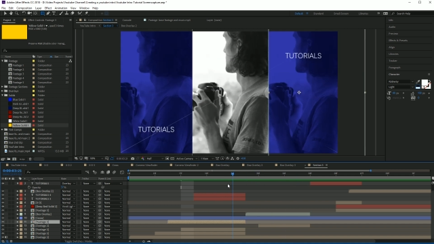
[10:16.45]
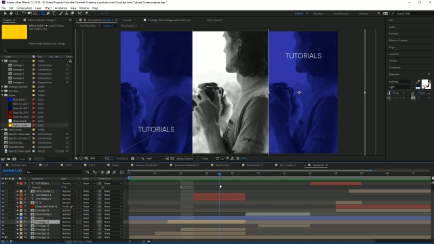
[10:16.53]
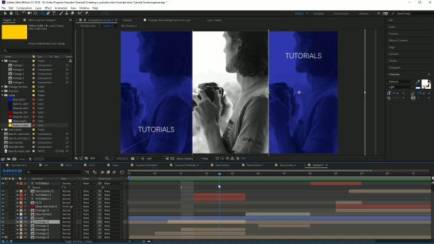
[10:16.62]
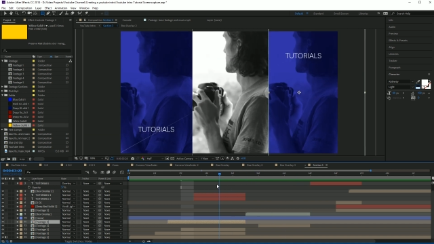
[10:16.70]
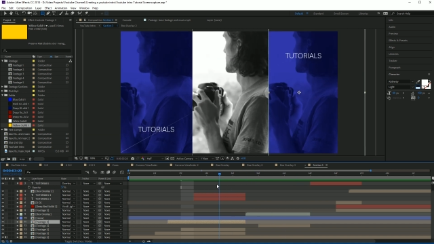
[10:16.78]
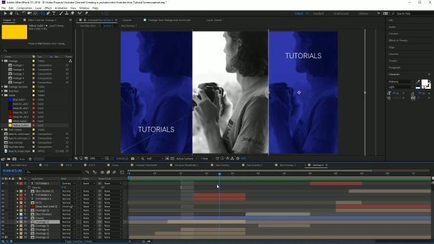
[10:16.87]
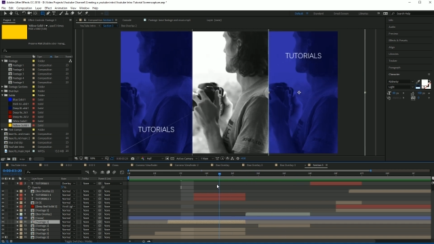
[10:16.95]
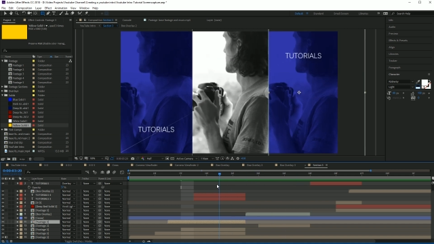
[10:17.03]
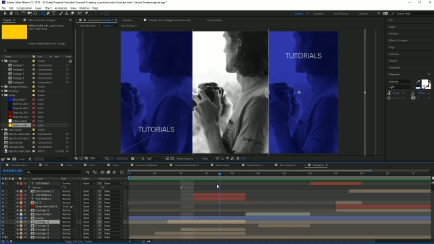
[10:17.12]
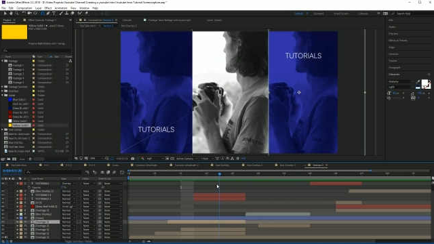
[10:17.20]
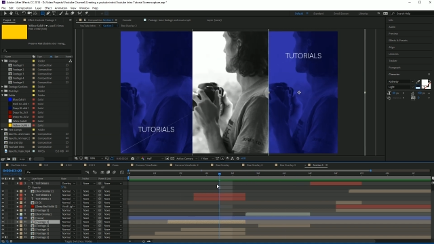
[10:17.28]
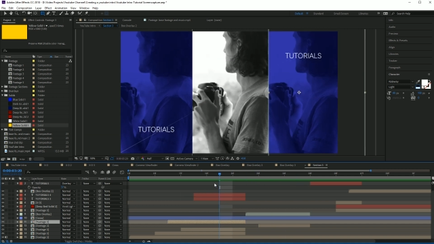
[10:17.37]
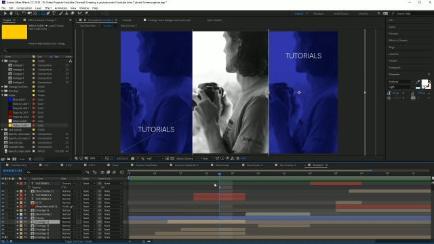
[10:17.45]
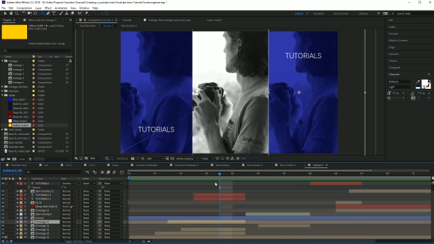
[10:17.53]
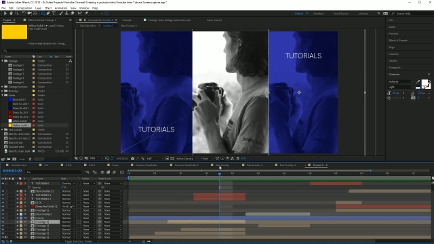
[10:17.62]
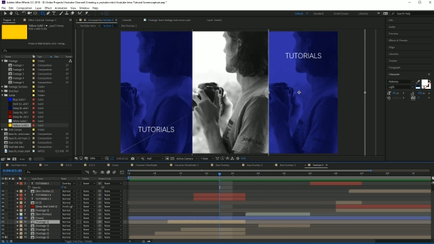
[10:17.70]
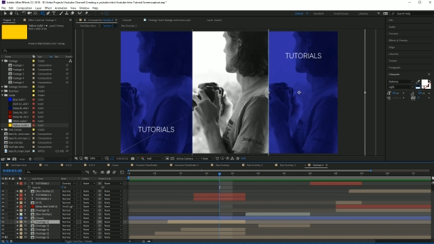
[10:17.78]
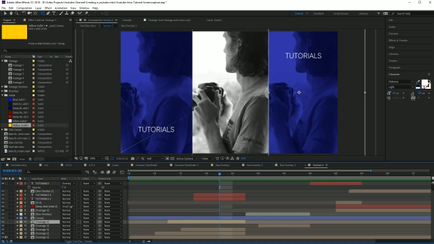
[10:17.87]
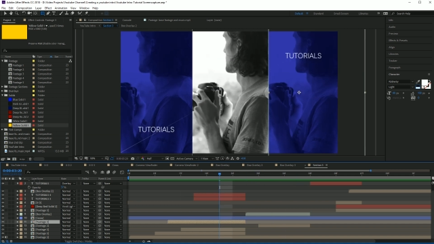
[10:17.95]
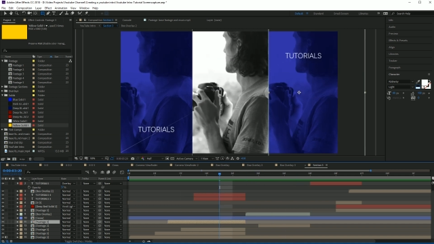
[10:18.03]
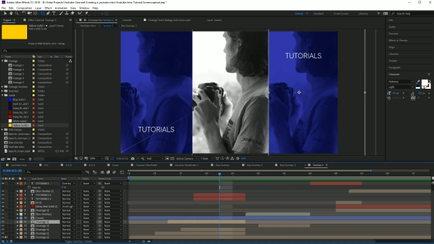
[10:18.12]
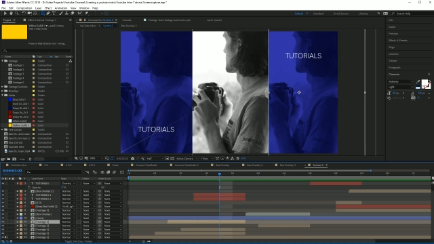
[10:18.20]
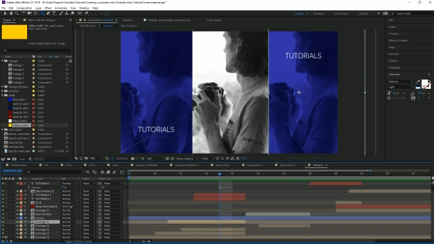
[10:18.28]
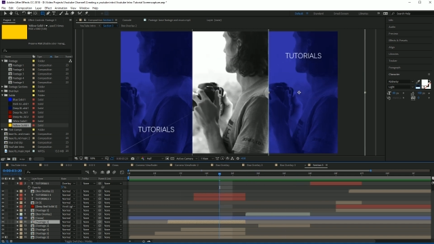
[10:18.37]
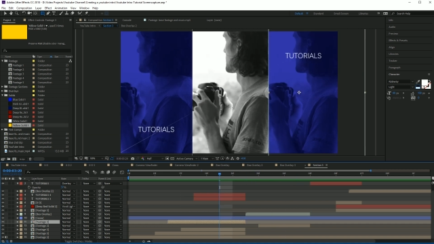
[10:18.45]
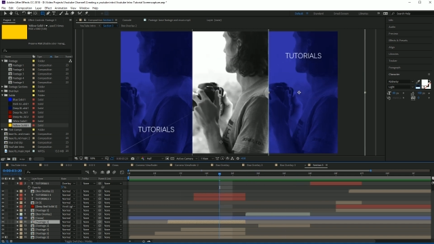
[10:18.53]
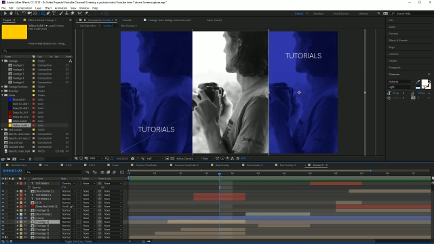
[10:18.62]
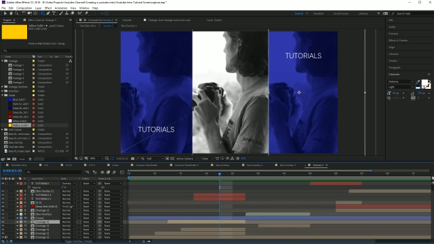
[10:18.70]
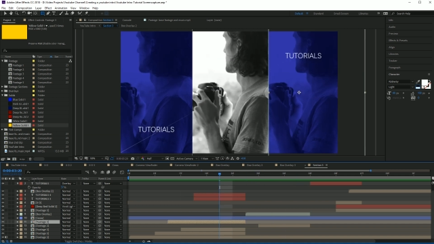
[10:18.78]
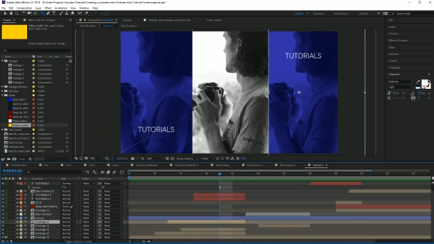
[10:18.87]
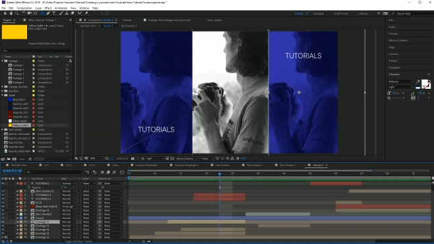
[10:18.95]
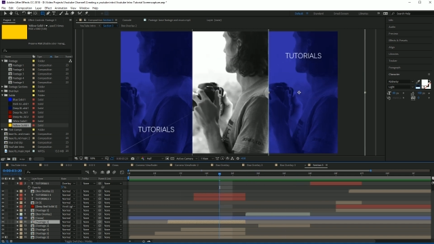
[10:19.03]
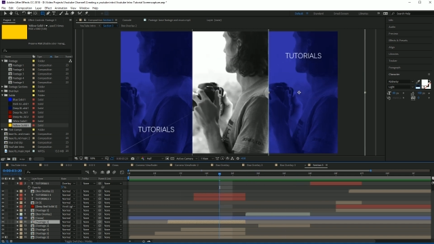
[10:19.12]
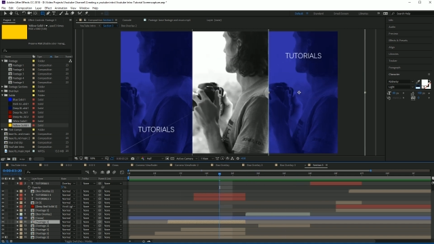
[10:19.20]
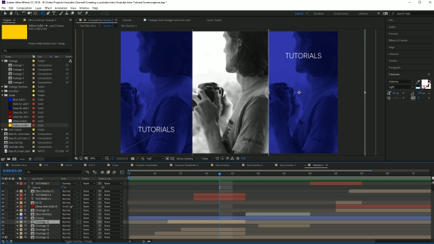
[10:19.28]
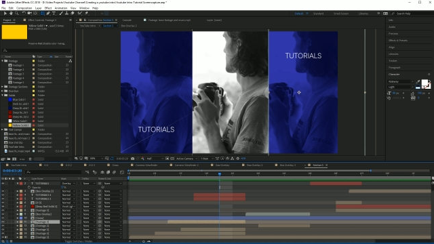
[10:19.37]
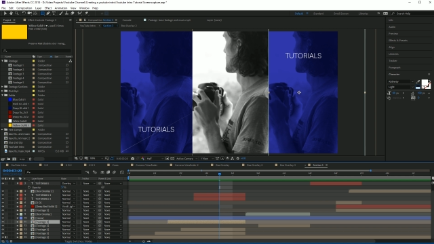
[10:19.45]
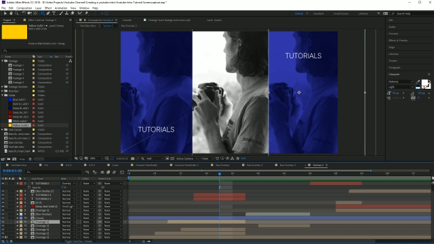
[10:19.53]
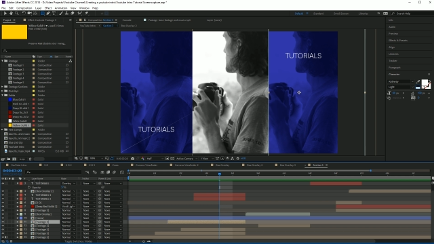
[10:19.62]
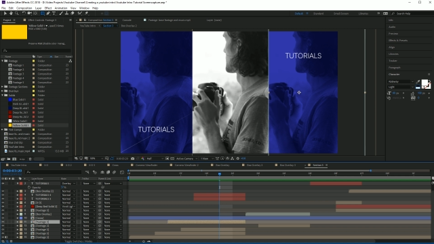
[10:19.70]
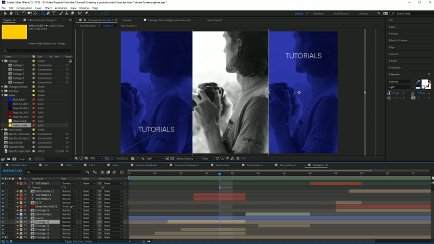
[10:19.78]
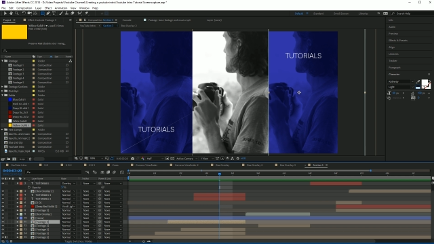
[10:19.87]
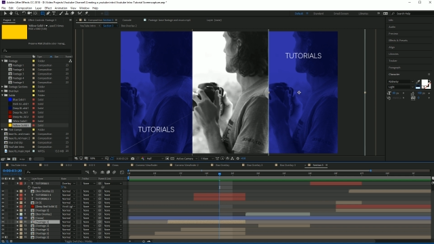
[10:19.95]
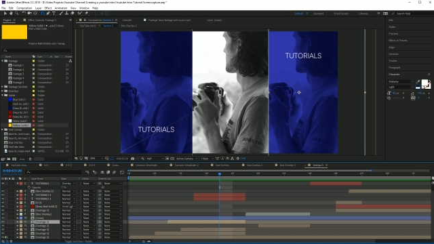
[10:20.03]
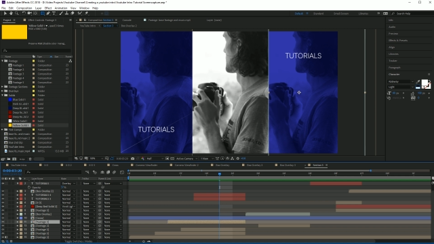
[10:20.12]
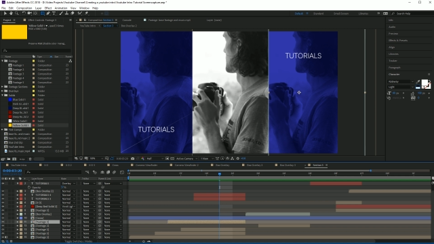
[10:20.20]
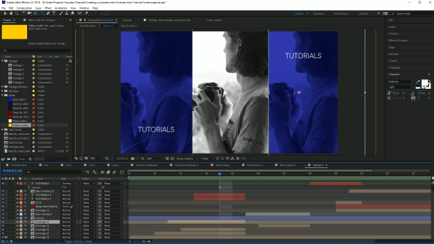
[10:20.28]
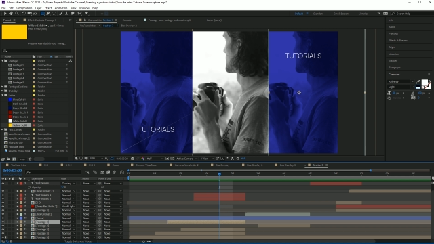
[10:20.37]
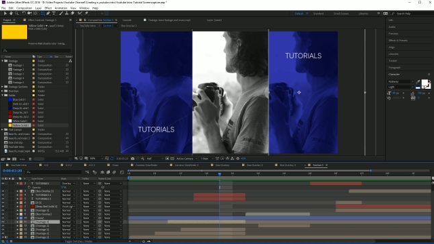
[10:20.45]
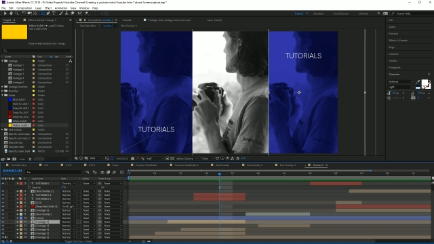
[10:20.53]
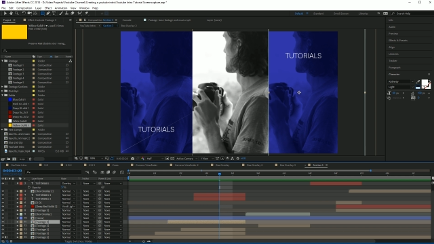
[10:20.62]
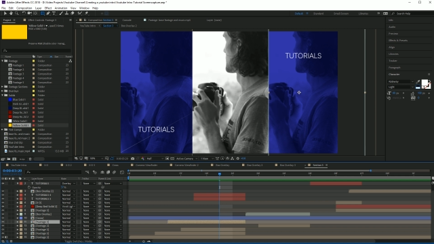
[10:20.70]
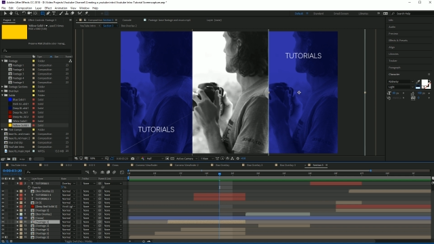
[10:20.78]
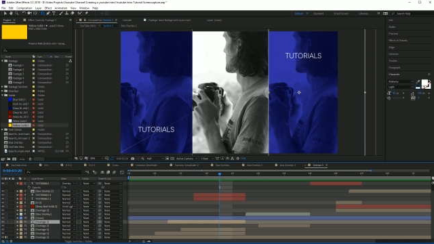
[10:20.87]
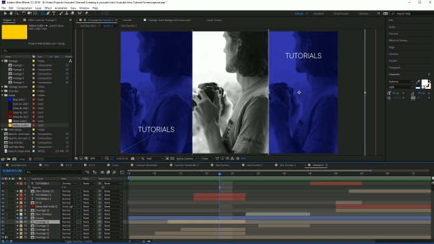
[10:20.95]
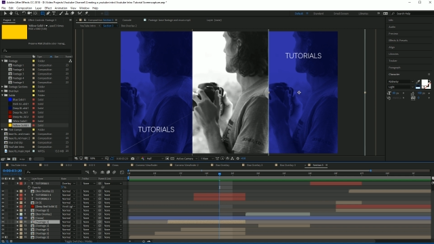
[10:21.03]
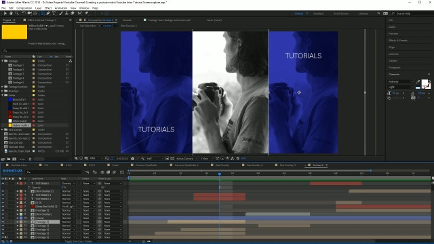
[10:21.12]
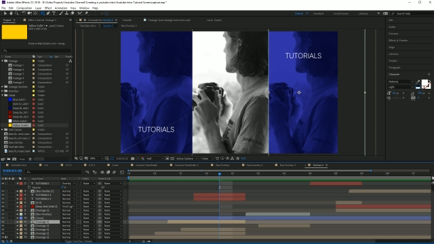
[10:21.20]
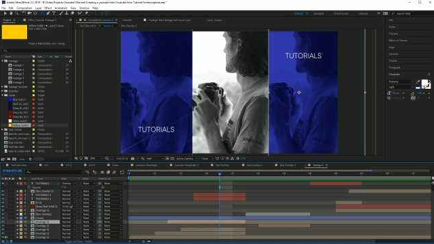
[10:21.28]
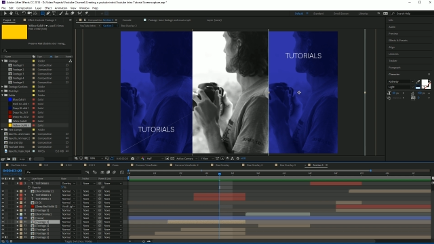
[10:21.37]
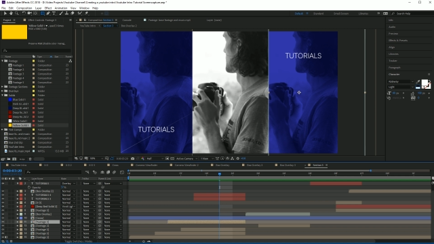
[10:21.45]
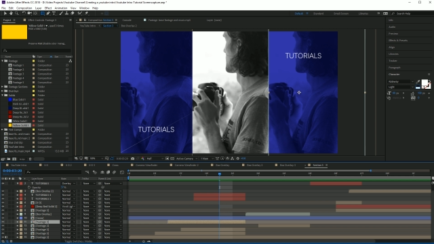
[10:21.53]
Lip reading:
No face is visible, so there are no lips to read.